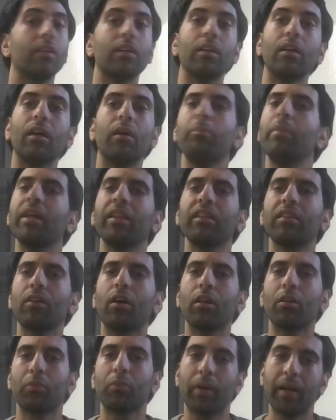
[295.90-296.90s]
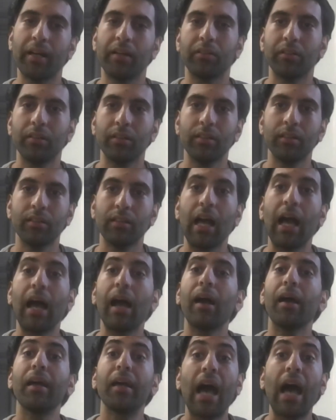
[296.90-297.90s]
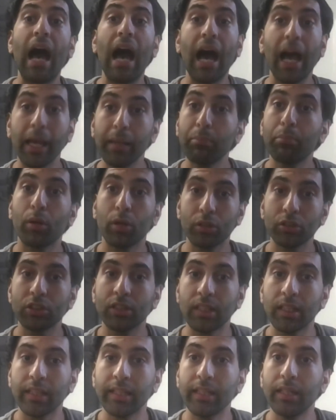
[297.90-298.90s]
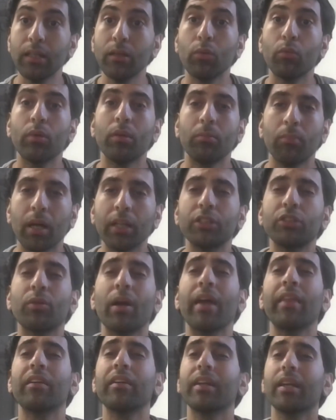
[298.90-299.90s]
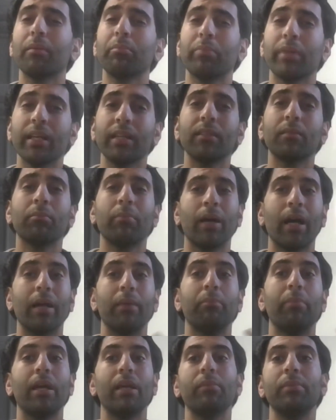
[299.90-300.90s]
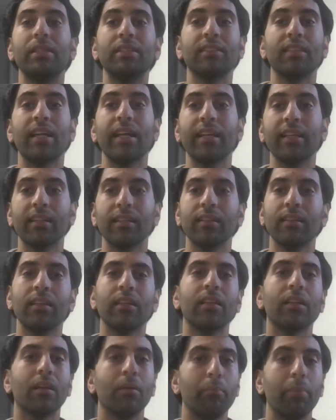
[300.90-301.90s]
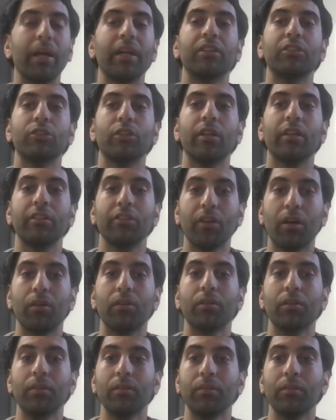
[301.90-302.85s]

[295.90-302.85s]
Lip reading: a myth all around. I personally would much rather get bit by a baby snake compared to an adult.